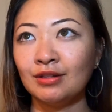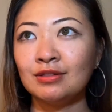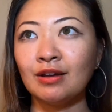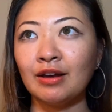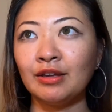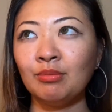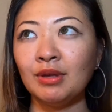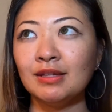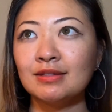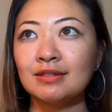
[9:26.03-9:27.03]

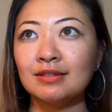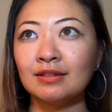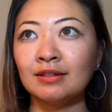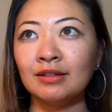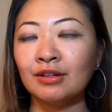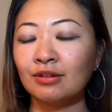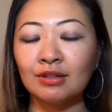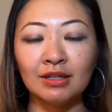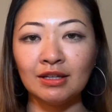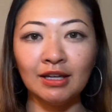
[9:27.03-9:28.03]
Document
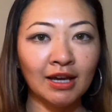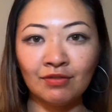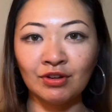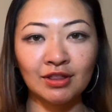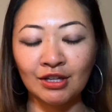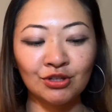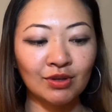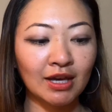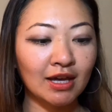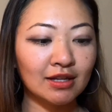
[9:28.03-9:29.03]
literally everything you
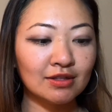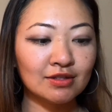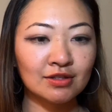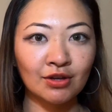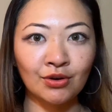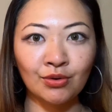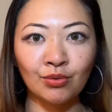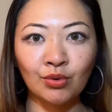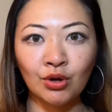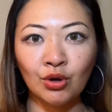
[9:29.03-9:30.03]
can.
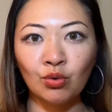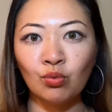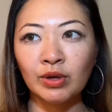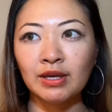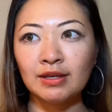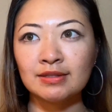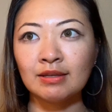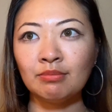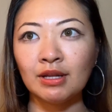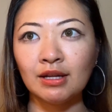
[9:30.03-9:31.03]
So we
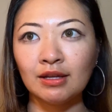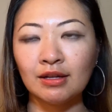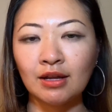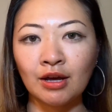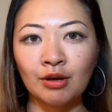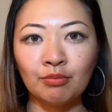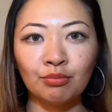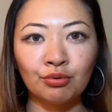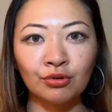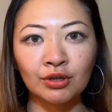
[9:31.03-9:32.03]
submitted
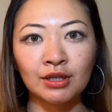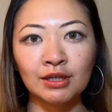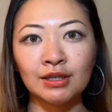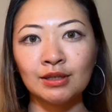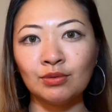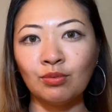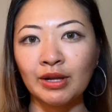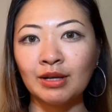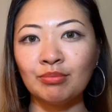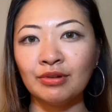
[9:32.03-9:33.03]

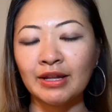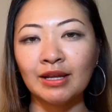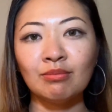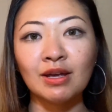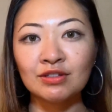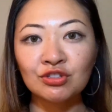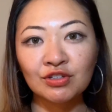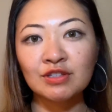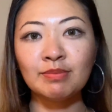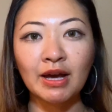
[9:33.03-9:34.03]
pre-wedding planning
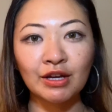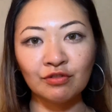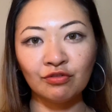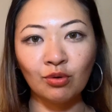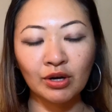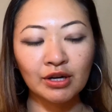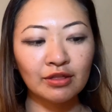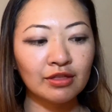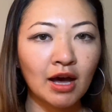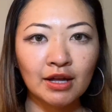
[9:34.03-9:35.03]
messages back and
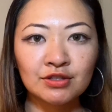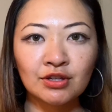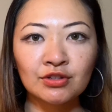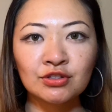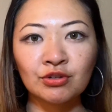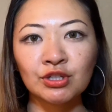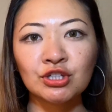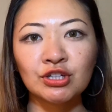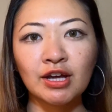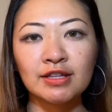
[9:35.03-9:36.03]
forth. I took
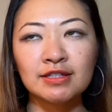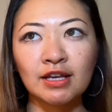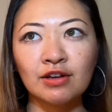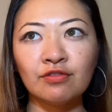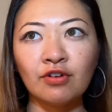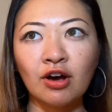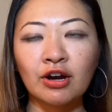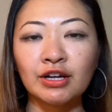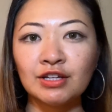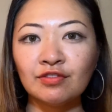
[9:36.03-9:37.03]
screenshots of
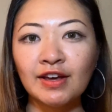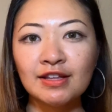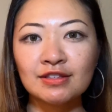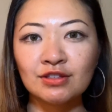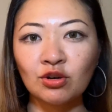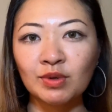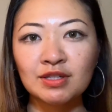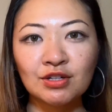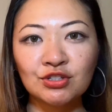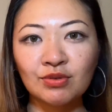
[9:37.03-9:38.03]
our evites, so we
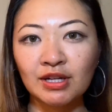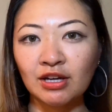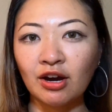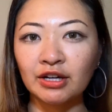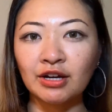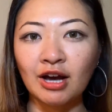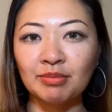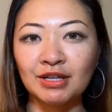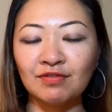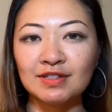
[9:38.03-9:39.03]
didn't do any hard
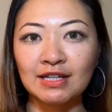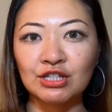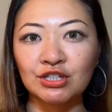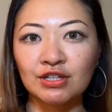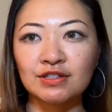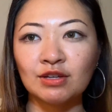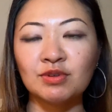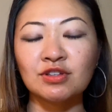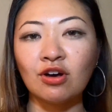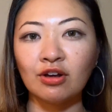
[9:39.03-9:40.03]
copy invitations. It
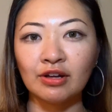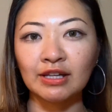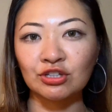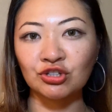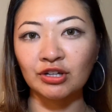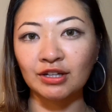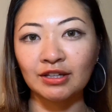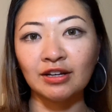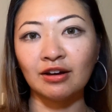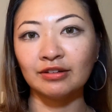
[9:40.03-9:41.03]
was all
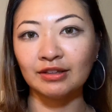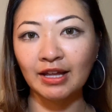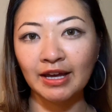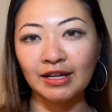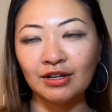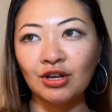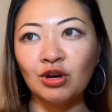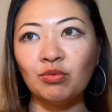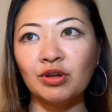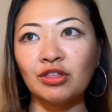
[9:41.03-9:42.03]
electronically online
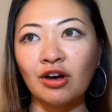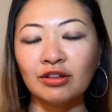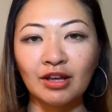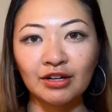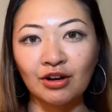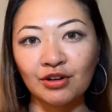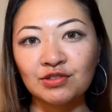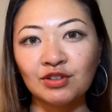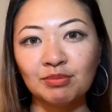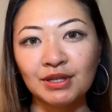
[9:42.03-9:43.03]
with online
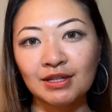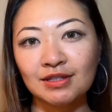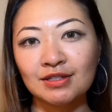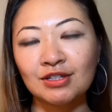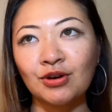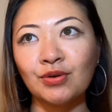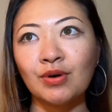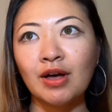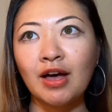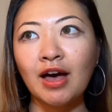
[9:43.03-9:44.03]
RSVPs.
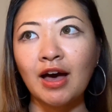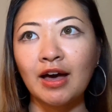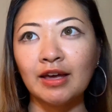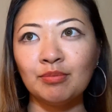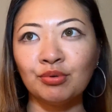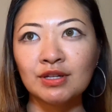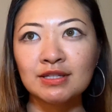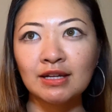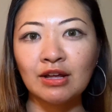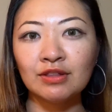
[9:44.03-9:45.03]
So I
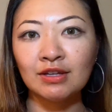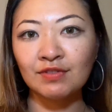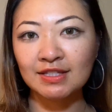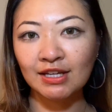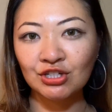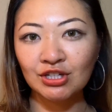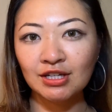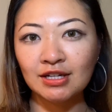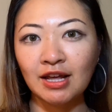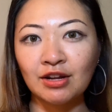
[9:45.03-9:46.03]
printed out the
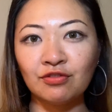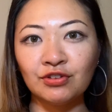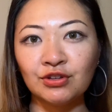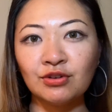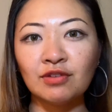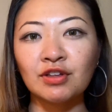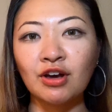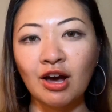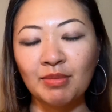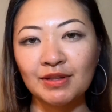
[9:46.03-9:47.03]
invitation and a few of the
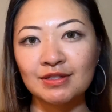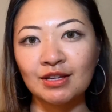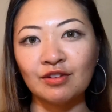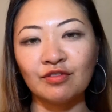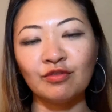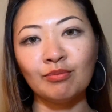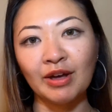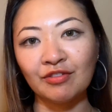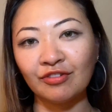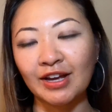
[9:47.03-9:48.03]
comments of
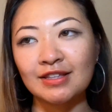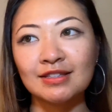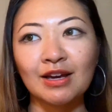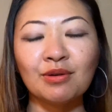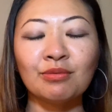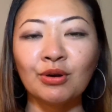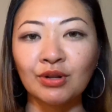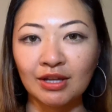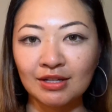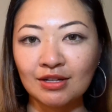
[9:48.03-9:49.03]
my friends that wrote
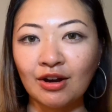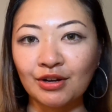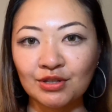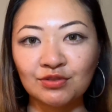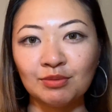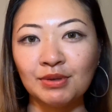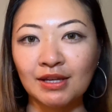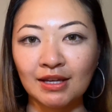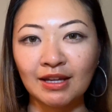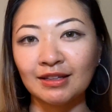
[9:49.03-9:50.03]
in
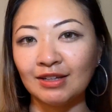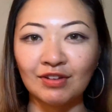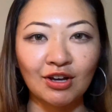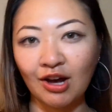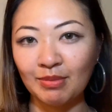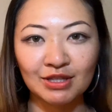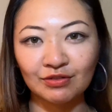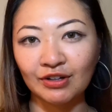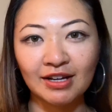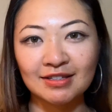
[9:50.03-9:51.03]
RSVPing and leaving comments
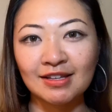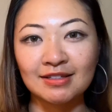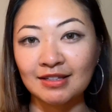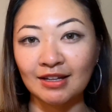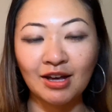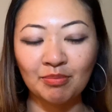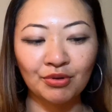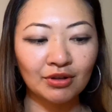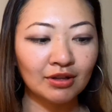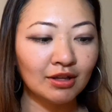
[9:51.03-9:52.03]
for us as the
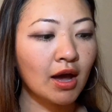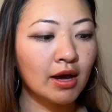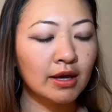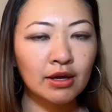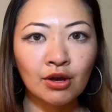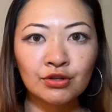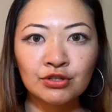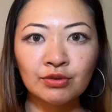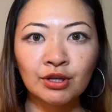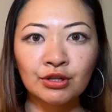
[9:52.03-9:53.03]
couple. I
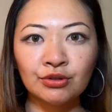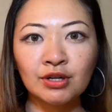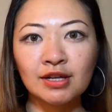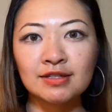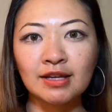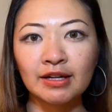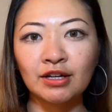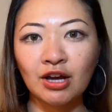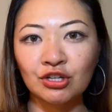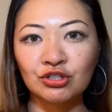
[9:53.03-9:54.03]
also included a signed
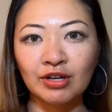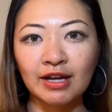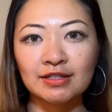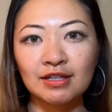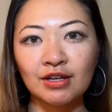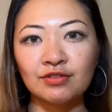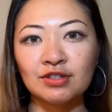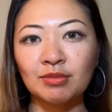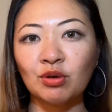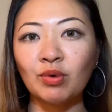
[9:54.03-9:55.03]
contract of
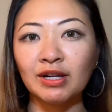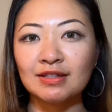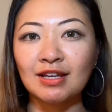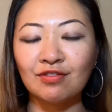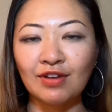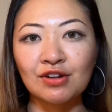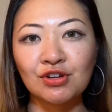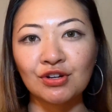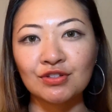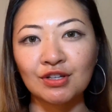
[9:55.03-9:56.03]
some of the wedding day
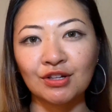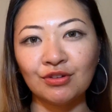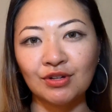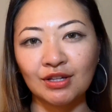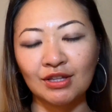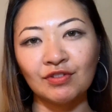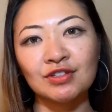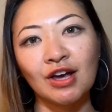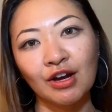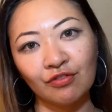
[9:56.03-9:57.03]
vendors, including the
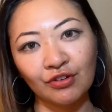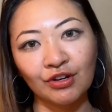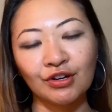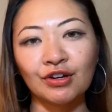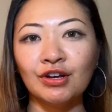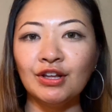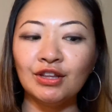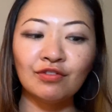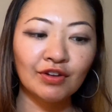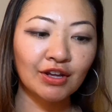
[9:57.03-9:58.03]
photographer,
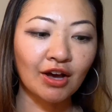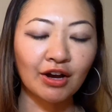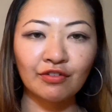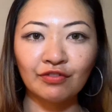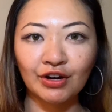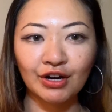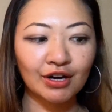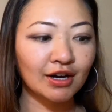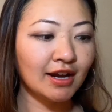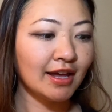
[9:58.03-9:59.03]
the
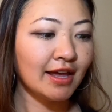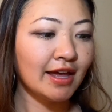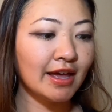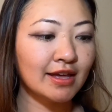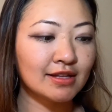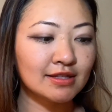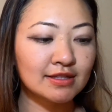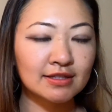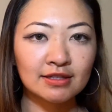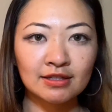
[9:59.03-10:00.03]
videographer,
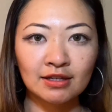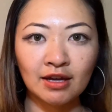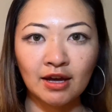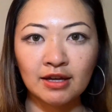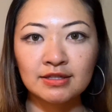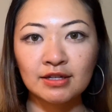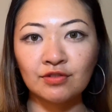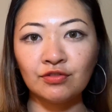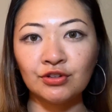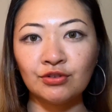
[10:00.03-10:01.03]
and I did a
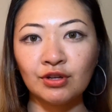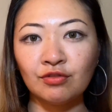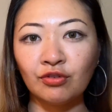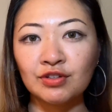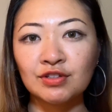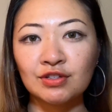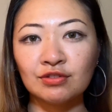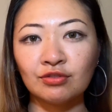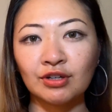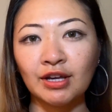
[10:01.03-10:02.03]
few
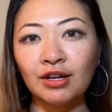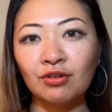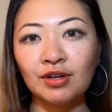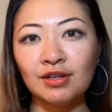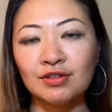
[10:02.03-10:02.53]
invoices for catering.